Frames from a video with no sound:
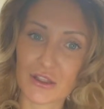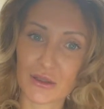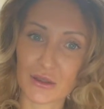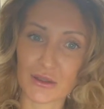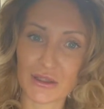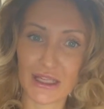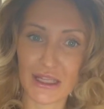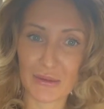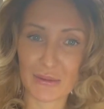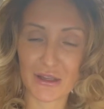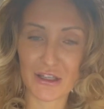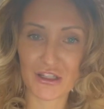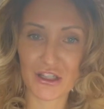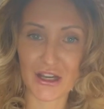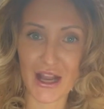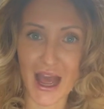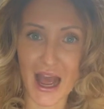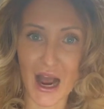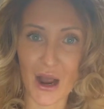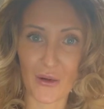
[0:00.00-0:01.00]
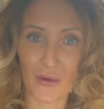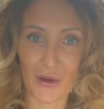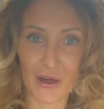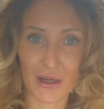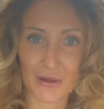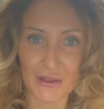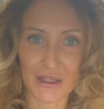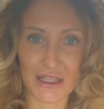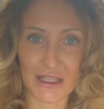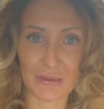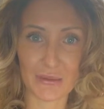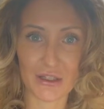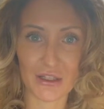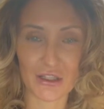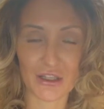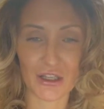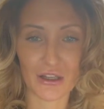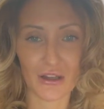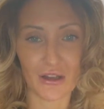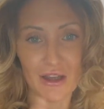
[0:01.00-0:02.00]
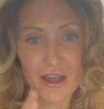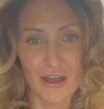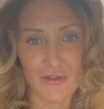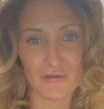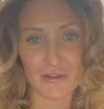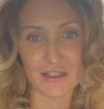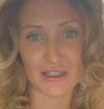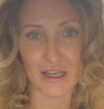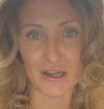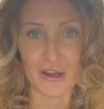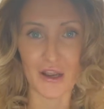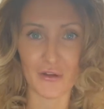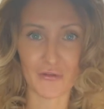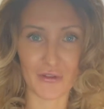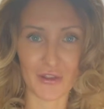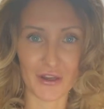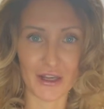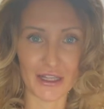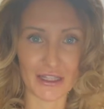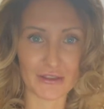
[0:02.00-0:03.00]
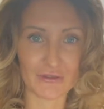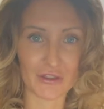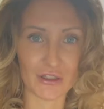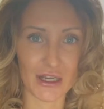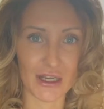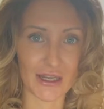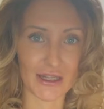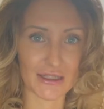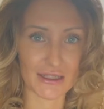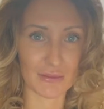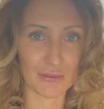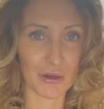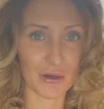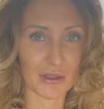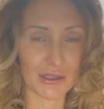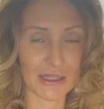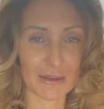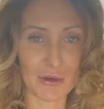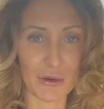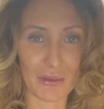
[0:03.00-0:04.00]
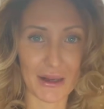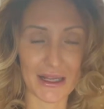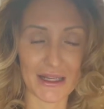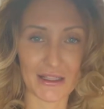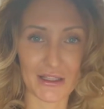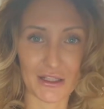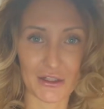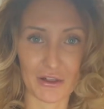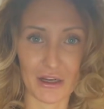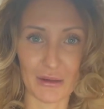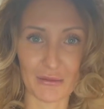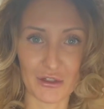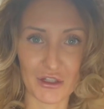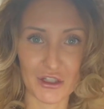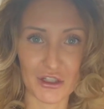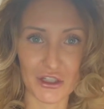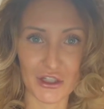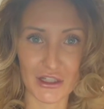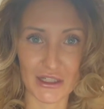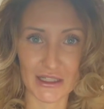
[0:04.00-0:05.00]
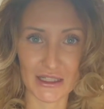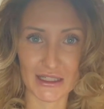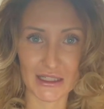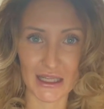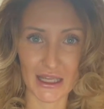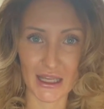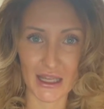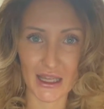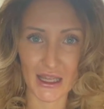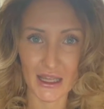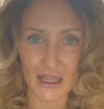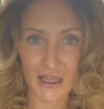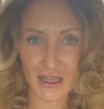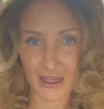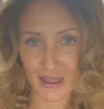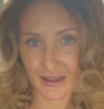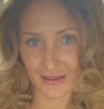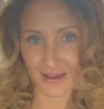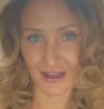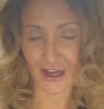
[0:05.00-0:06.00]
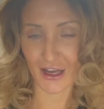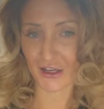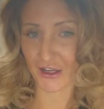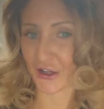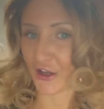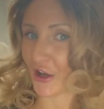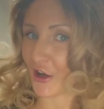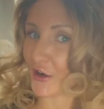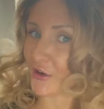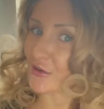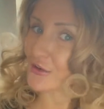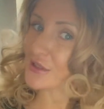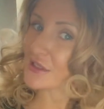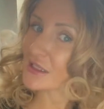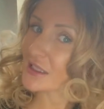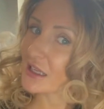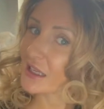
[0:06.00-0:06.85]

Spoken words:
So I'll take a picture now and I'll take a picture every day over the next few days and post them on my Instagram just so you can see the kind of curls